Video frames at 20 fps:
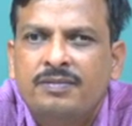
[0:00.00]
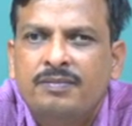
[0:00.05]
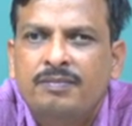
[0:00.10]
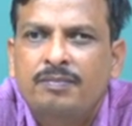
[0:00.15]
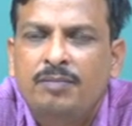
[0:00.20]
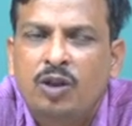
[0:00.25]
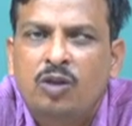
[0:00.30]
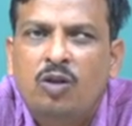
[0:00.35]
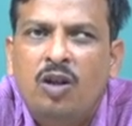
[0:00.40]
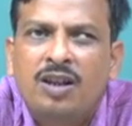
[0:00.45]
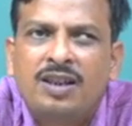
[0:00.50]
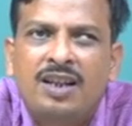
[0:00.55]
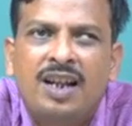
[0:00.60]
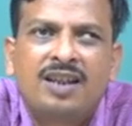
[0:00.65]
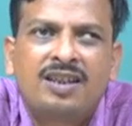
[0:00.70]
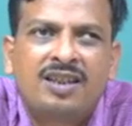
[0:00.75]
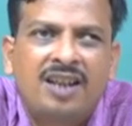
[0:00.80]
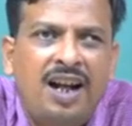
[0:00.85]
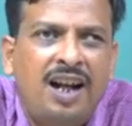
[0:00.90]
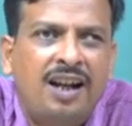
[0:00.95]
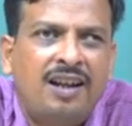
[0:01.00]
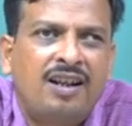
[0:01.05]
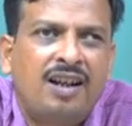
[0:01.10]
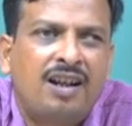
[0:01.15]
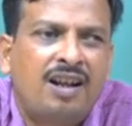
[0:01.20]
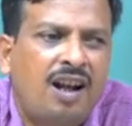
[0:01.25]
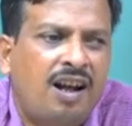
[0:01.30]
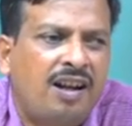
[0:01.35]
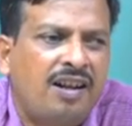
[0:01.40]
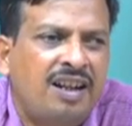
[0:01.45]
Because I said the
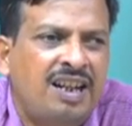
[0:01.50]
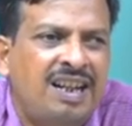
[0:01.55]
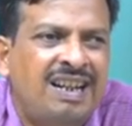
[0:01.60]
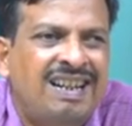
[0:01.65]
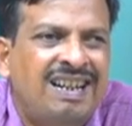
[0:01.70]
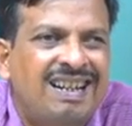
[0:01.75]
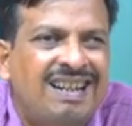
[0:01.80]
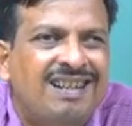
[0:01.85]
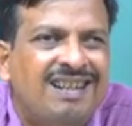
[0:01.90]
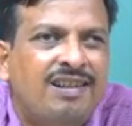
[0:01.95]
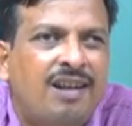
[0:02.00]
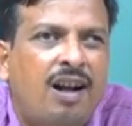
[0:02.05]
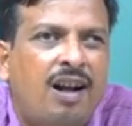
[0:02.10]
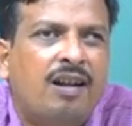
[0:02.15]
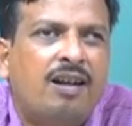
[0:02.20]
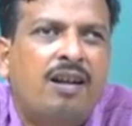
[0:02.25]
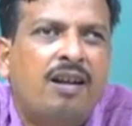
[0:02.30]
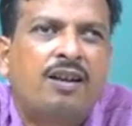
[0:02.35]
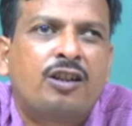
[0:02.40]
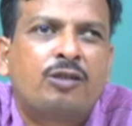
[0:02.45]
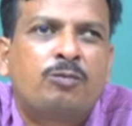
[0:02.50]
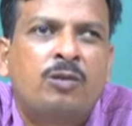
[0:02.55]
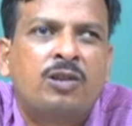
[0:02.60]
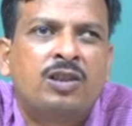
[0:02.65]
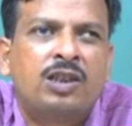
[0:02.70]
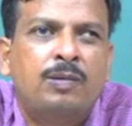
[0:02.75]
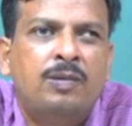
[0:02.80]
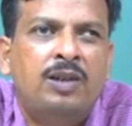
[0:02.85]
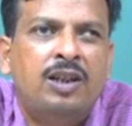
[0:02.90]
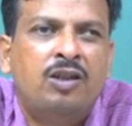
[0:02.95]
learning is learner
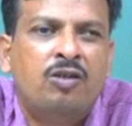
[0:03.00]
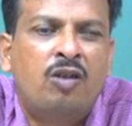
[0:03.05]
responsibility,